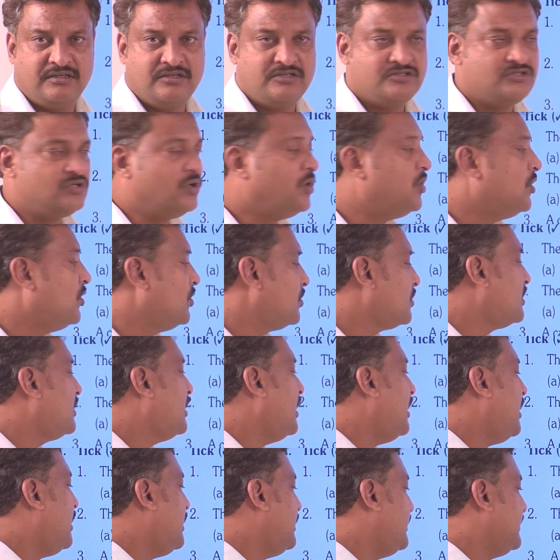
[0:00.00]
So,
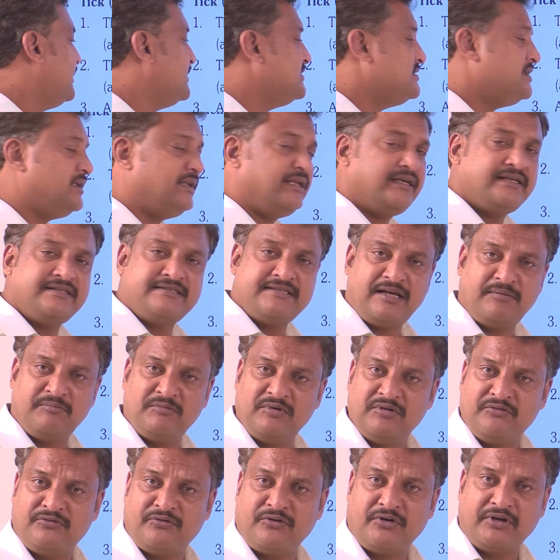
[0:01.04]
car is an
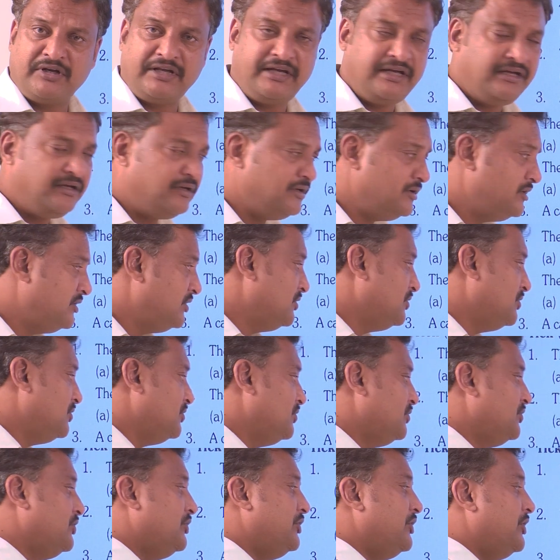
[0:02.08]
example for a
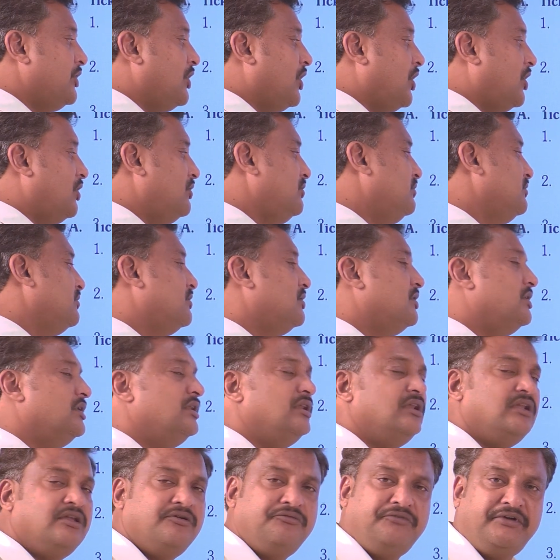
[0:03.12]

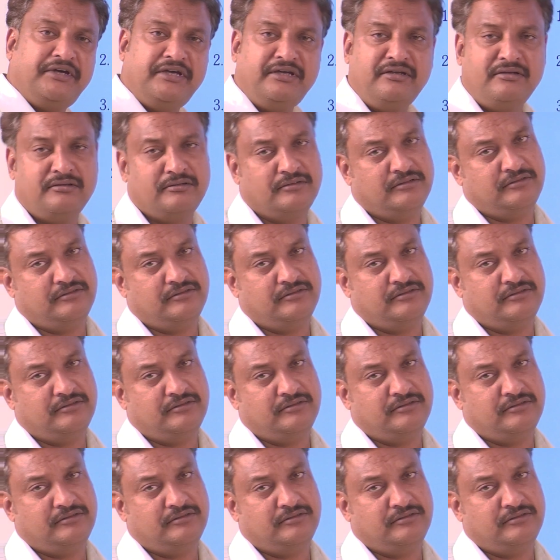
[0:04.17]
non-living